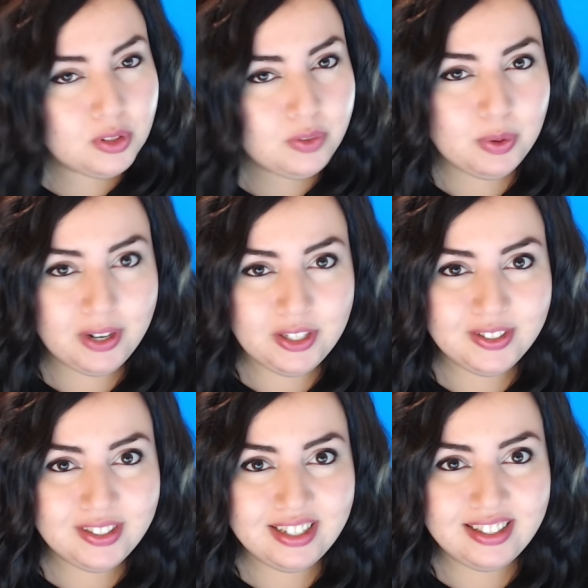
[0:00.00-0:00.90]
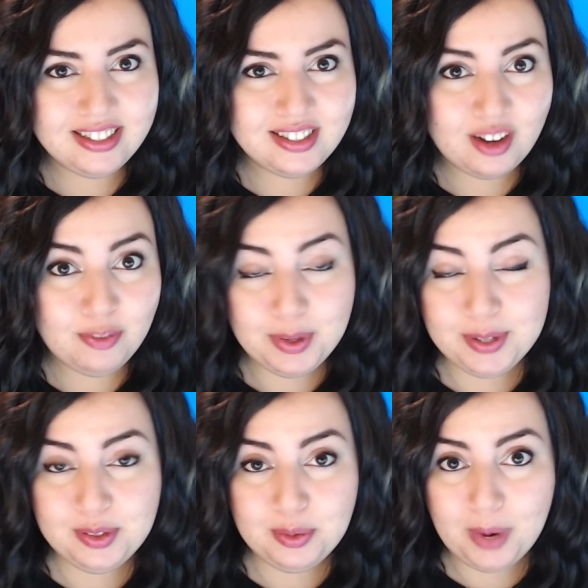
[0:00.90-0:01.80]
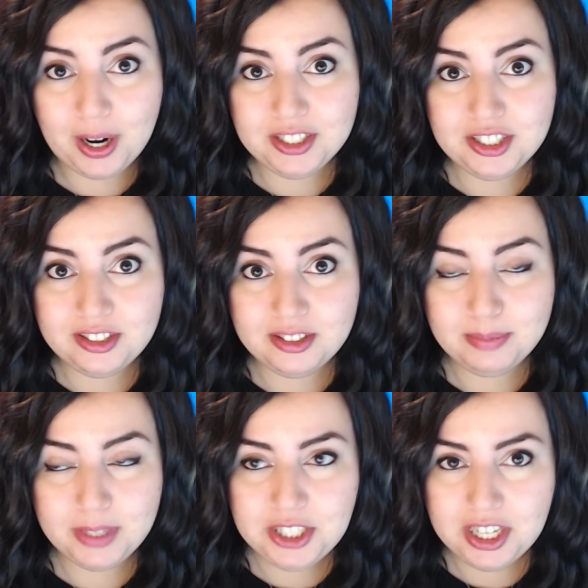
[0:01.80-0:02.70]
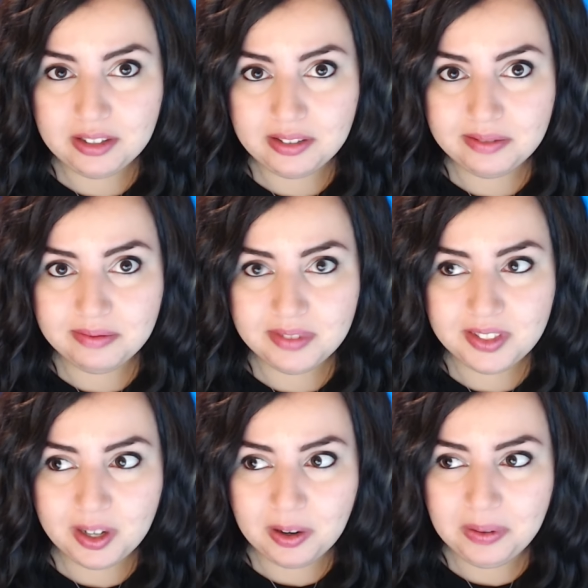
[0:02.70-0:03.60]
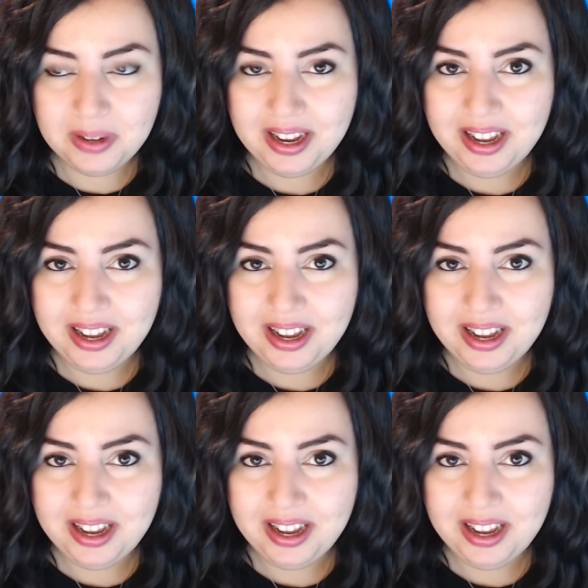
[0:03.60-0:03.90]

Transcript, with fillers: most of you are interested in this stuff because you watch my channel. So